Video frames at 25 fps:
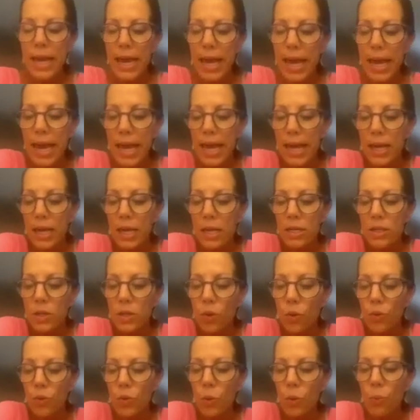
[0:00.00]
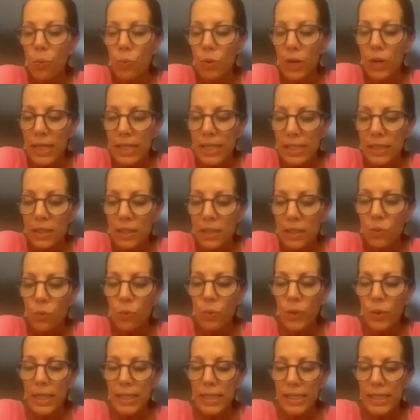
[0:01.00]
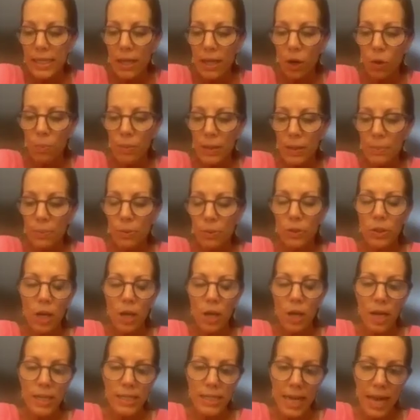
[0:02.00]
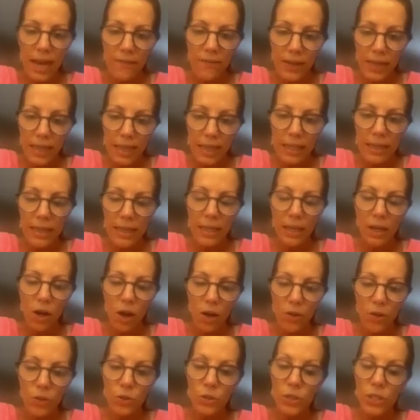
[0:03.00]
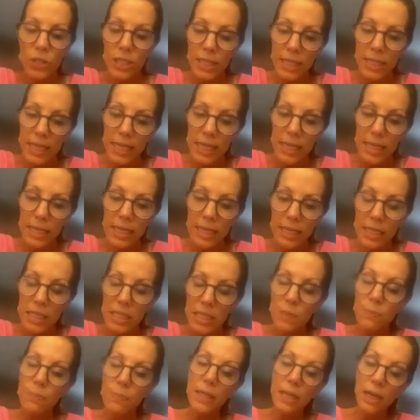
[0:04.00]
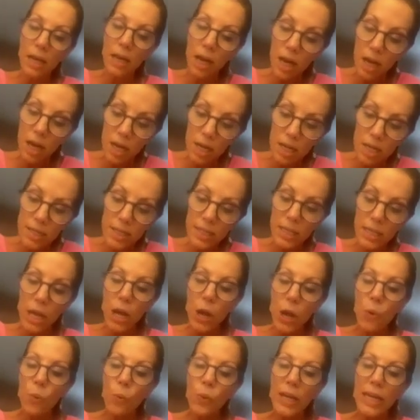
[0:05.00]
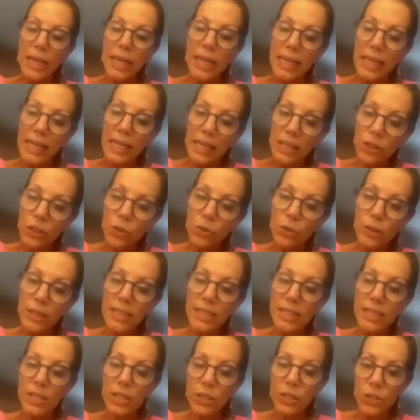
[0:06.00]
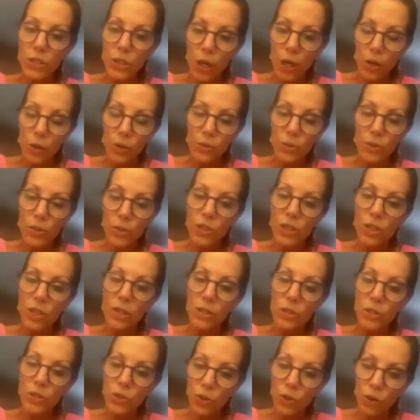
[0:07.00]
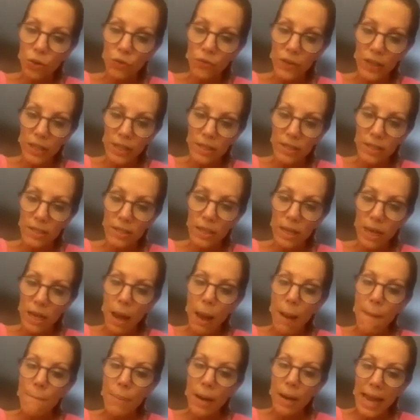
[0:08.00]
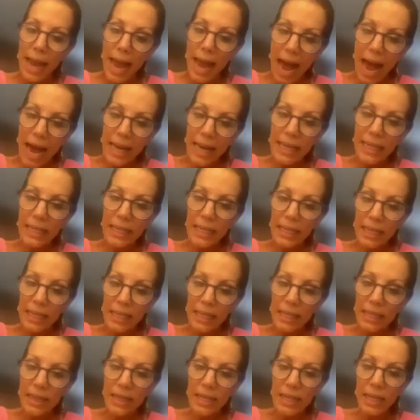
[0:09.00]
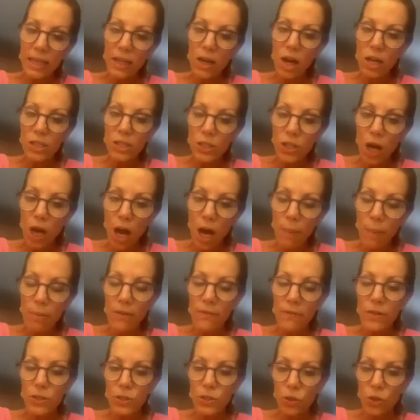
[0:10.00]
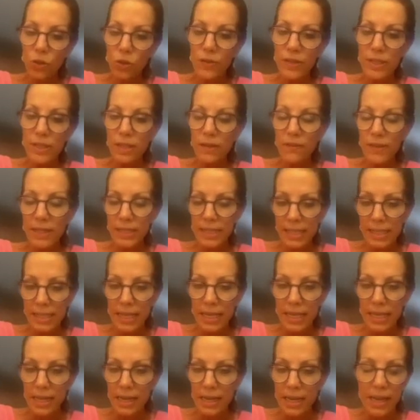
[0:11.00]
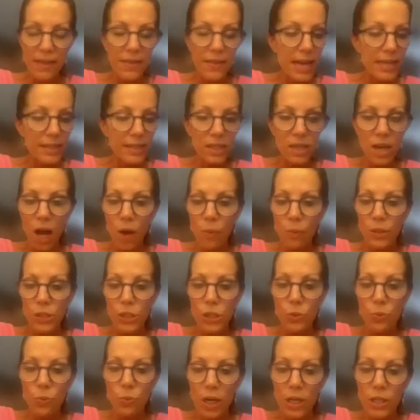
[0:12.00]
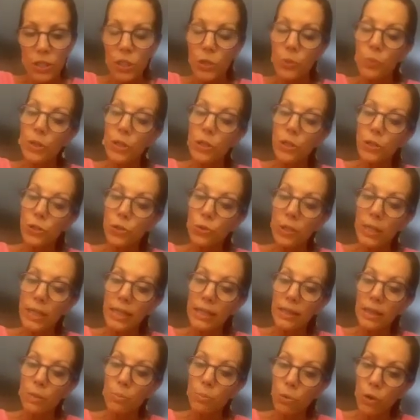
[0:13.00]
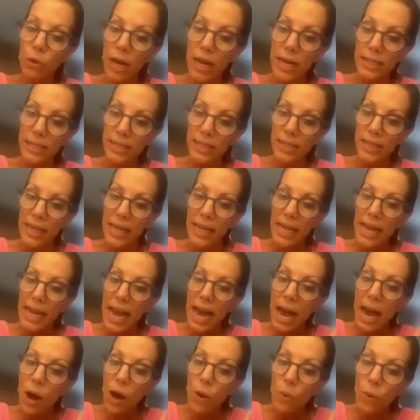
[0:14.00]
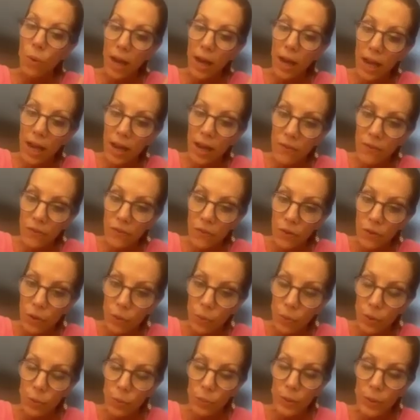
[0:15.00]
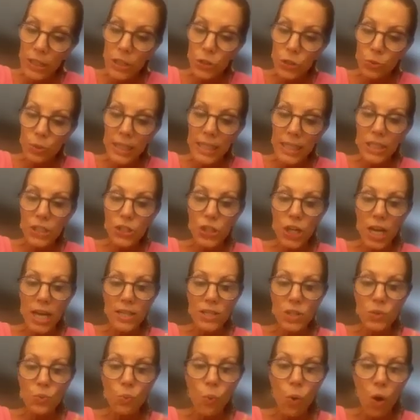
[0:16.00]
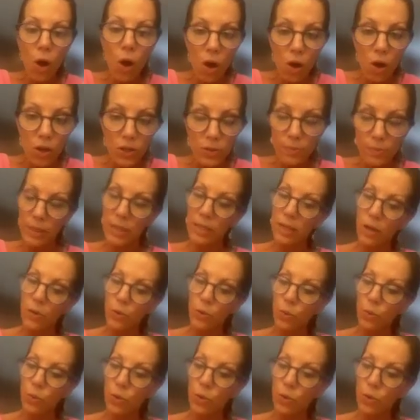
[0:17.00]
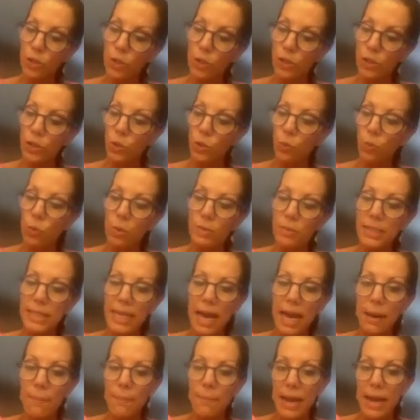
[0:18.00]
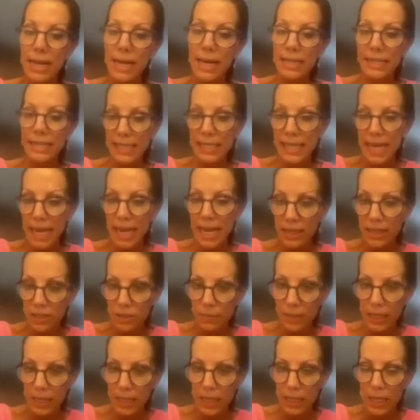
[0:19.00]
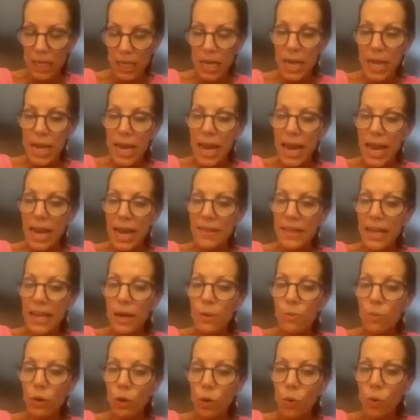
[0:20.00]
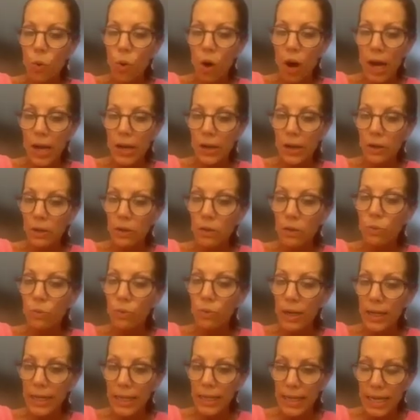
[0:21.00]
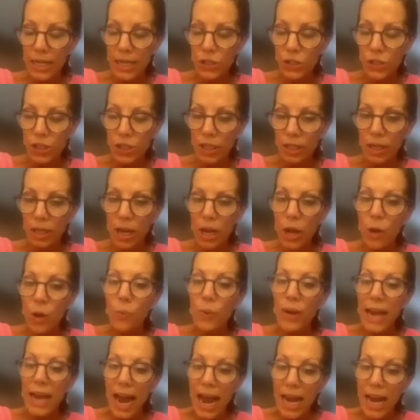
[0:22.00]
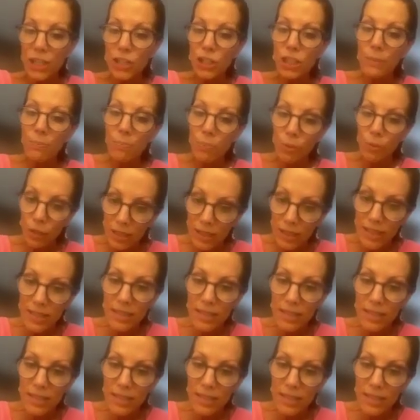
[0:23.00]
And the reason we tell people not to have anything on their skin is because we can increase the dose to the surface by adding anything on top of the surface of the skin. And that's not what you want to do when you're treating the breast. However, when we treat chest walls, in other words, a woman's had a mastectomy and they require radiation, we actually put